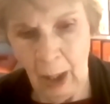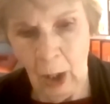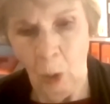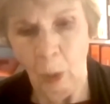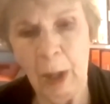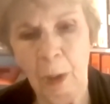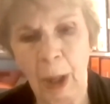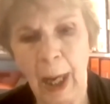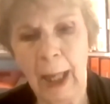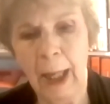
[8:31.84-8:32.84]
We
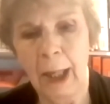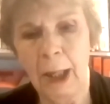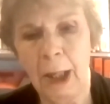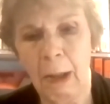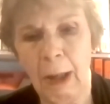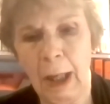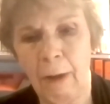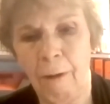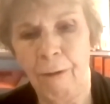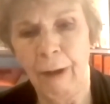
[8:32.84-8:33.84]
created a series
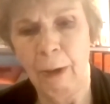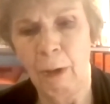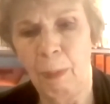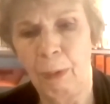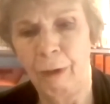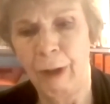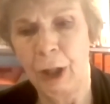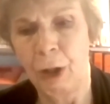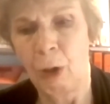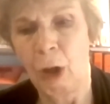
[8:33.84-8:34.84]
of federal,
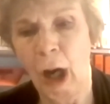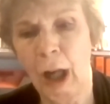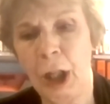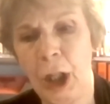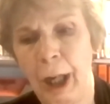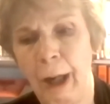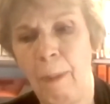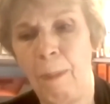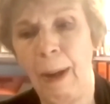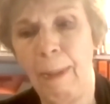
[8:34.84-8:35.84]
provincial, cost-shared,
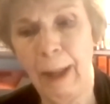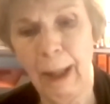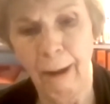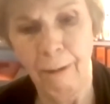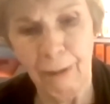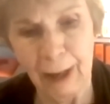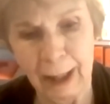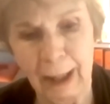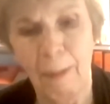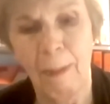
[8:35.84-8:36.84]
publicly
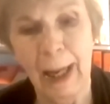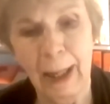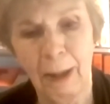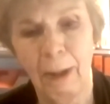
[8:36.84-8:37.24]
funded medical